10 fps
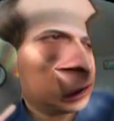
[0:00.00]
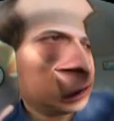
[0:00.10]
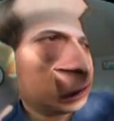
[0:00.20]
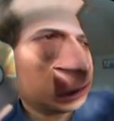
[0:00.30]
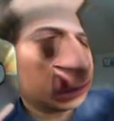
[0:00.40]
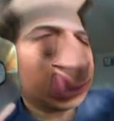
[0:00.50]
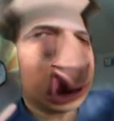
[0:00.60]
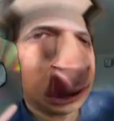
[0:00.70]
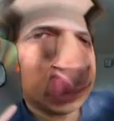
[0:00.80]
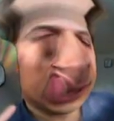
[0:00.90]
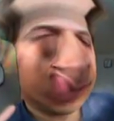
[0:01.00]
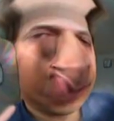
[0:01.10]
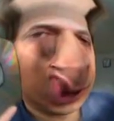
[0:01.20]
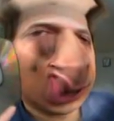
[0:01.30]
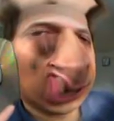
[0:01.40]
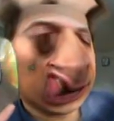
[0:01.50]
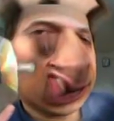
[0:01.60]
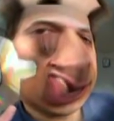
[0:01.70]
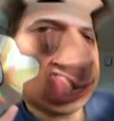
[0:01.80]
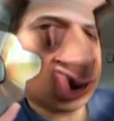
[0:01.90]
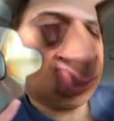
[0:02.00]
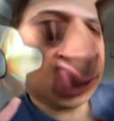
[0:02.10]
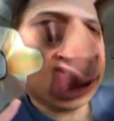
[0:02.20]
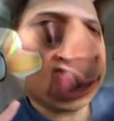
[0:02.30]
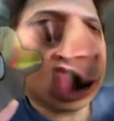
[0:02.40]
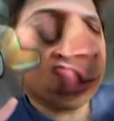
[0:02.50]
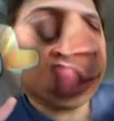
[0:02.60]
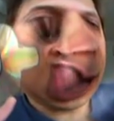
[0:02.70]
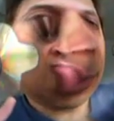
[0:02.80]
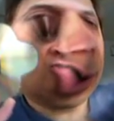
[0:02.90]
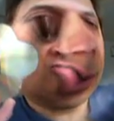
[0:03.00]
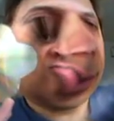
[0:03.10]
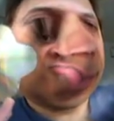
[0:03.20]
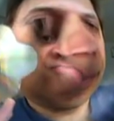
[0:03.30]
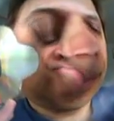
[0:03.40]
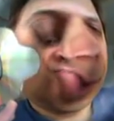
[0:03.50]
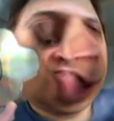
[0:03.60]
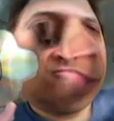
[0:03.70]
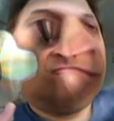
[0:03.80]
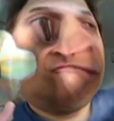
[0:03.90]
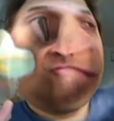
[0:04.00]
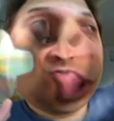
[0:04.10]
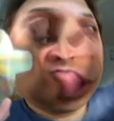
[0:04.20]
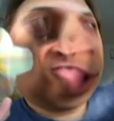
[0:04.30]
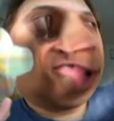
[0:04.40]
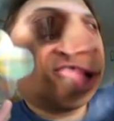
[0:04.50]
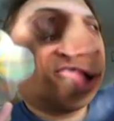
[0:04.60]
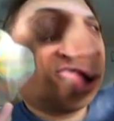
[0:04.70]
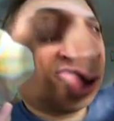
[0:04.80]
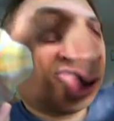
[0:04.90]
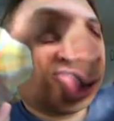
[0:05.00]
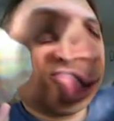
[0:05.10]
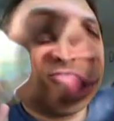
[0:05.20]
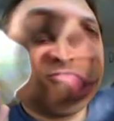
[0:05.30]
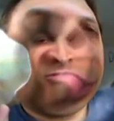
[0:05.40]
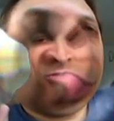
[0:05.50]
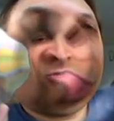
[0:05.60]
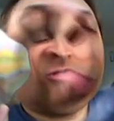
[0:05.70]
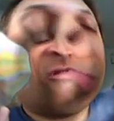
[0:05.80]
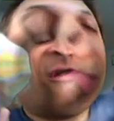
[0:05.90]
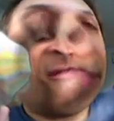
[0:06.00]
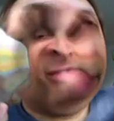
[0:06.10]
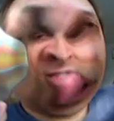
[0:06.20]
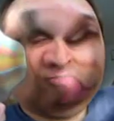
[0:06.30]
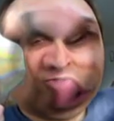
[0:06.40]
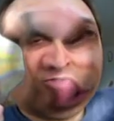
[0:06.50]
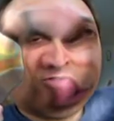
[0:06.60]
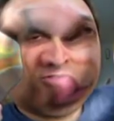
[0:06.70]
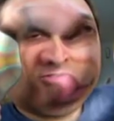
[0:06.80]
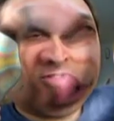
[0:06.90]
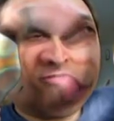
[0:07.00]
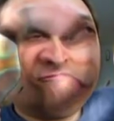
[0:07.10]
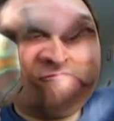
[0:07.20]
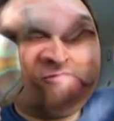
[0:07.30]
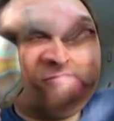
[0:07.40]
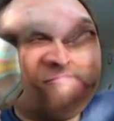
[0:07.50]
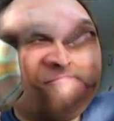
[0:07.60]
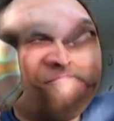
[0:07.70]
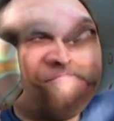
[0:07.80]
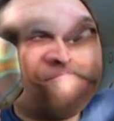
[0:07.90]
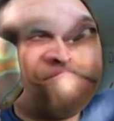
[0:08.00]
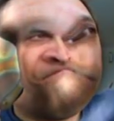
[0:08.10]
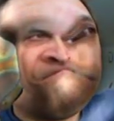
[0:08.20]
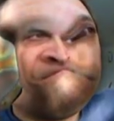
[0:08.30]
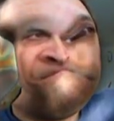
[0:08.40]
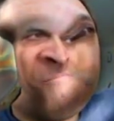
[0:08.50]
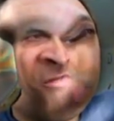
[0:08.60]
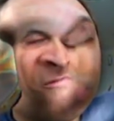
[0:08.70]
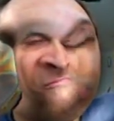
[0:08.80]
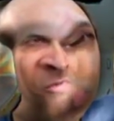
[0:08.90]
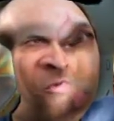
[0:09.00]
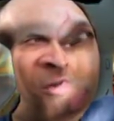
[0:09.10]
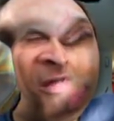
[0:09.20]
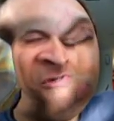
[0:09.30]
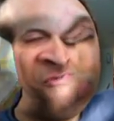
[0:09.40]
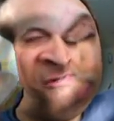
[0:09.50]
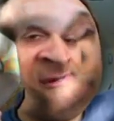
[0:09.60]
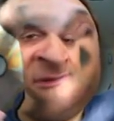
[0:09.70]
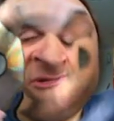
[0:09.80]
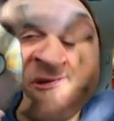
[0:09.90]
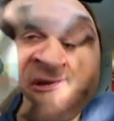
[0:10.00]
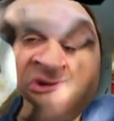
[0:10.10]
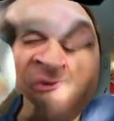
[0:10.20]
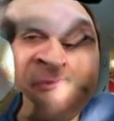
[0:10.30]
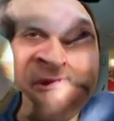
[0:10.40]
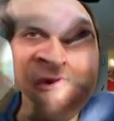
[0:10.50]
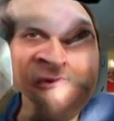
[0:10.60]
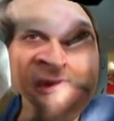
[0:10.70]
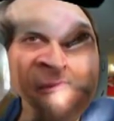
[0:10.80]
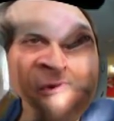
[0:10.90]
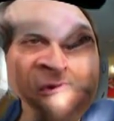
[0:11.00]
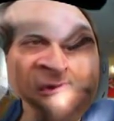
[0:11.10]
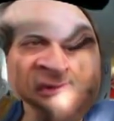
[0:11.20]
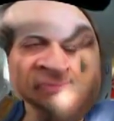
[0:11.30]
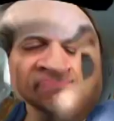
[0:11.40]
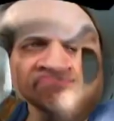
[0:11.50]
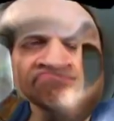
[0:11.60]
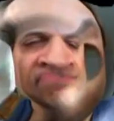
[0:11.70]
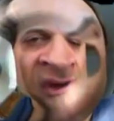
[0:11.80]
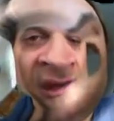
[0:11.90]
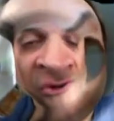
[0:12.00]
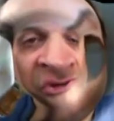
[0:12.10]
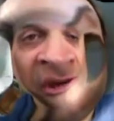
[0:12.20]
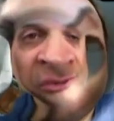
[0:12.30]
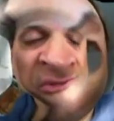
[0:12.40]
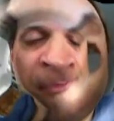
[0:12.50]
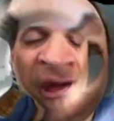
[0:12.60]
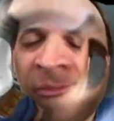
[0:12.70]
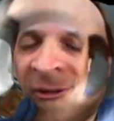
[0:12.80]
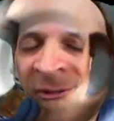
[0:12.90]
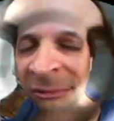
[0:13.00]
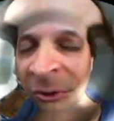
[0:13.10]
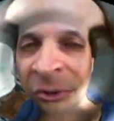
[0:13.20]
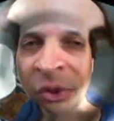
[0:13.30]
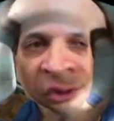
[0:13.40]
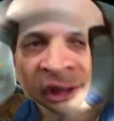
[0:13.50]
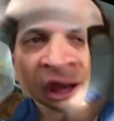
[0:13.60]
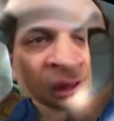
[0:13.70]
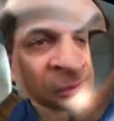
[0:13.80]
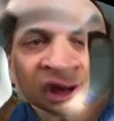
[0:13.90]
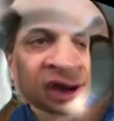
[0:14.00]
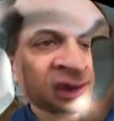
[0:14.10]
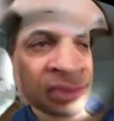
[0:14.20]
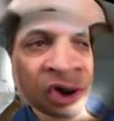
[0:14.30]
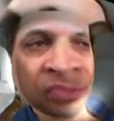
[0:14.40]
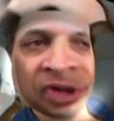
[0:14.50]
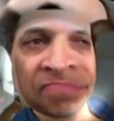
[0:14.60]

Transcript: Uh, sometimes CDs are made out of chemicals. Very, you know, so a lot of chemicals come from well, actually, CDs are made out of chemicals. Actually, I'm just babbling and I don't know what the hell I'm talking about, but